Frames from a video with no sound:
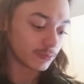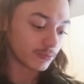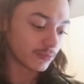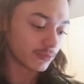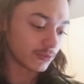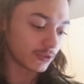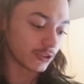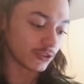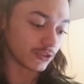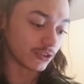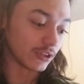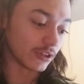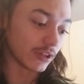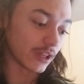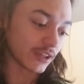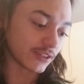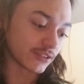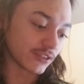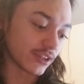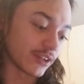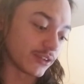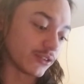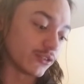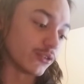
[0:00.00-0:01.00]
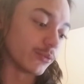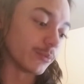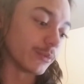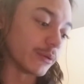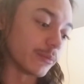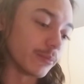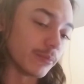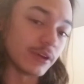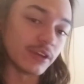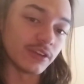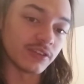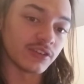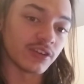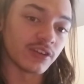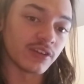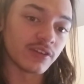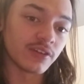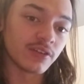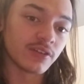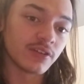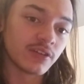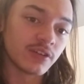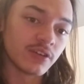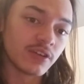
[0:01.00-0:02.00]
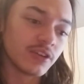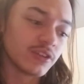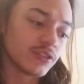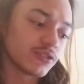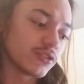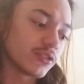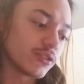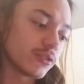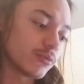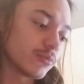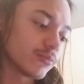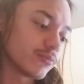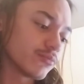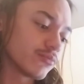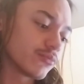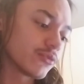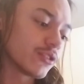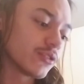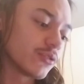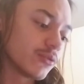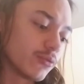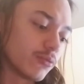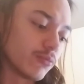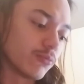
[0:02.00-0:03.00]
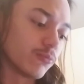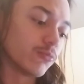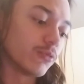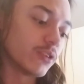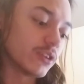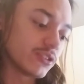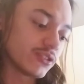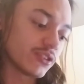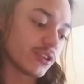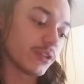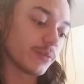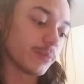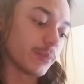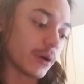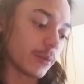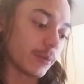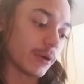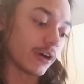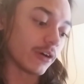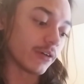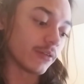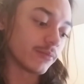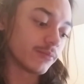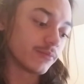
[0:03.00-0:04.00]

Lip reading: because he likes that human meat. So what is the Bubba?